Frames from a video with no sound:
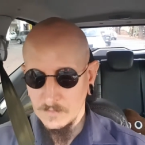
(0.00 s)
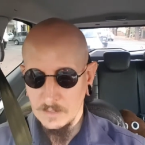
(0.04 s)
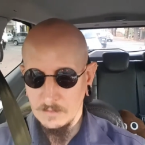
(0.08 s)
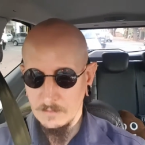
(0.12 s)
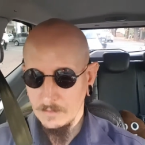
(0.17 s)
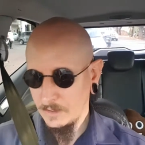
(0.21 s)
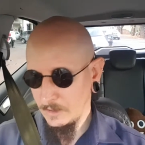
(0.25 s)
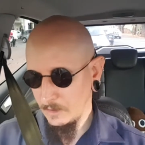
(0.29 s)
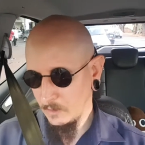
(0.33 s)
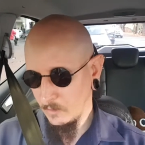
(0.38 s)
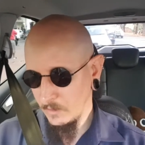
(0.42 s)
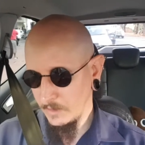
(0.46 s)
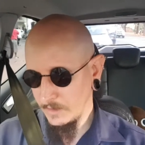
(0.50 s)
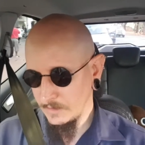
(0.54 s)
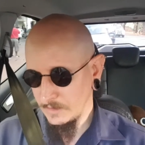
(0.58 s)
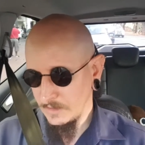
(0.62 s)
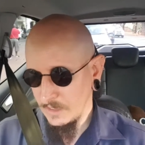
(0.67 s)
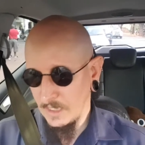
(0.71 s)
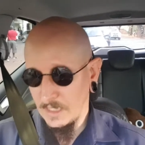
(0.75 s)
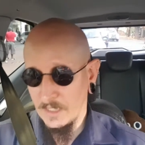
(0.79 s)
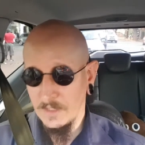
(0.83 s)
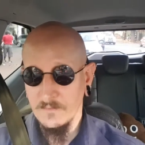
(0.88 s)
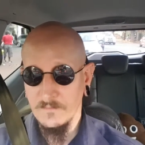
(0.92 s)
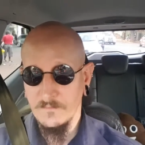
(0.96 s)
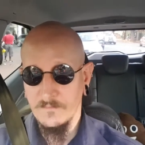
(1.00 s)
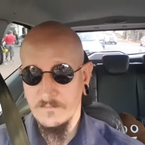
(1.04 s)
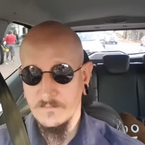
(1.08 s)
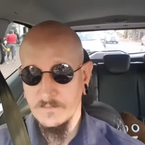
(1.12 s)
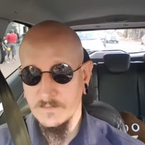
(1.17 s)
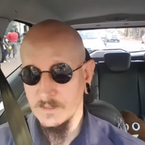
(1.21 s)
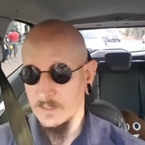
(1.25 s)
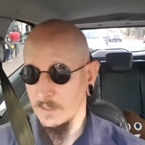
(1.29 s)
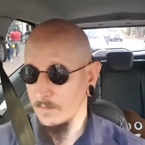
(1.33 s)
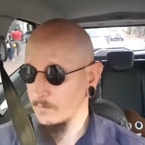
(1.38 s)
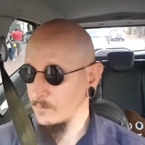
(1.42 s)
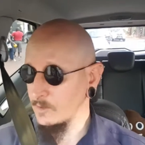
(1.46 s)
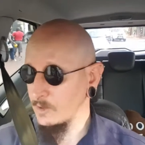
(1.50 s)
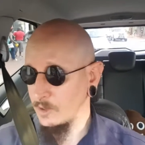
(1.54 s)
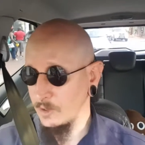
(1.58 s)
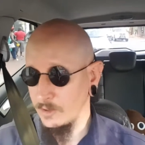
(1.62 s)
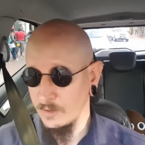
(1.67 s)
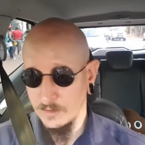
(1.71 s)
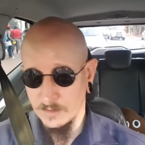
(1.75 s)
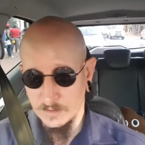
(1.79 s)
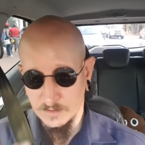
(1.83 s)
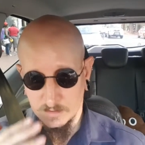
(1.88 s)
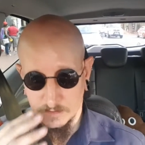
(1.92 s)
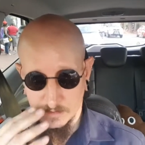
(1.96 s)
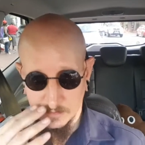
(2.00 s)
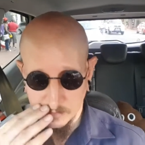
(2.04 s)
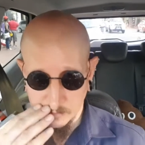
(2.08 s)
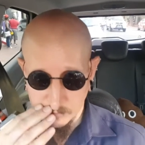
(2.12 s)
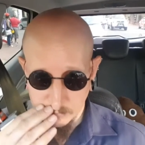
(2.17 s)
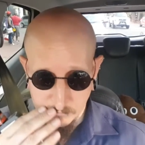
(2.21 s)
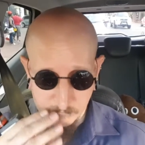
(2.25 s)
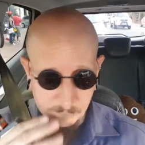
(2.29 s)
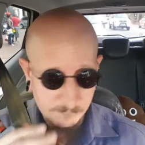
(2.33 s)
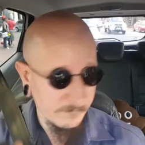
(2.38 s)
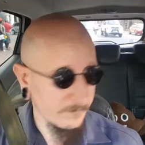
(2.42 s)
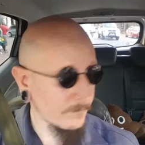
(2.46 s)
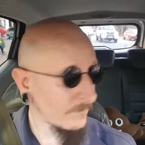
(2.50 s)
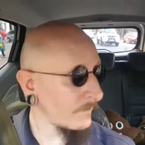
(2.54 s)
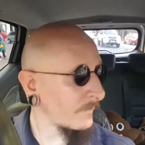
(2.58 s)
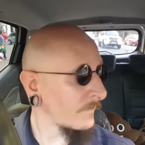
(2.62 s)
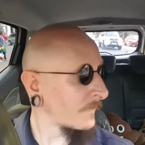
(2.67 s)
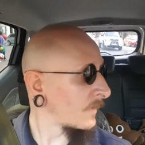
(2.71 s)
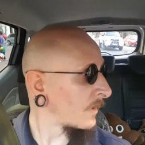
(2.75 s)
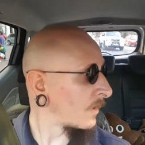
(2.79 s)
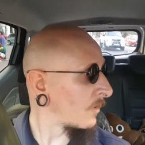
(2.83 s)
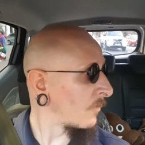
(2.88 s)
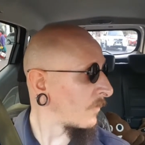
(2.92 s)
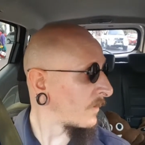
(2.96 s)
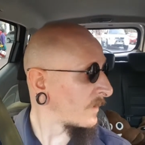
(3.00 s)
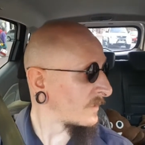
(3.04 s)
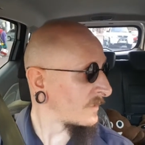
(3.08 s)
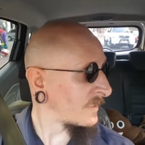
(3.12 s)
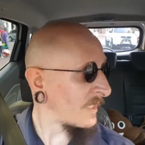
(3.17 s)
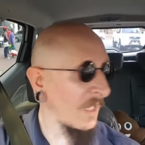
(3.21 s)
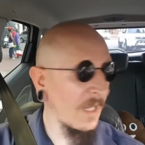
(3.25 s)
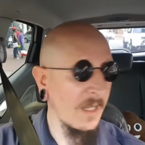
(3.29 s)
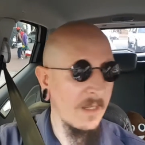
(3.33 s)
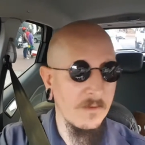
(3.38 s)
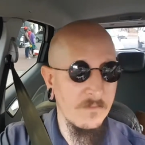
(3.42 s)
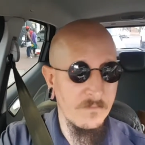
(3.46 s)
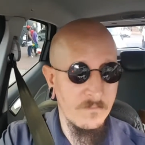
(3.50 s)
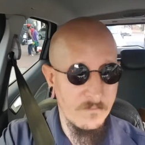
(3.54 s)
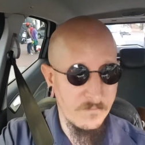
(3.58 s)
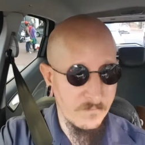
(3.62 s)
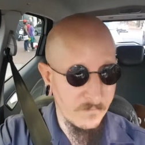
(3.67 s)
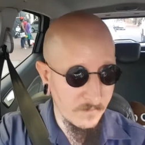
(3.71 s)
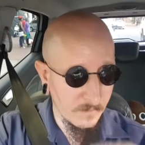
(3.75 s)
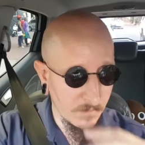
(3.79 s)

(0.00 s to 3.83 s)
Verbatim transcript: I mean, always have some juice, always have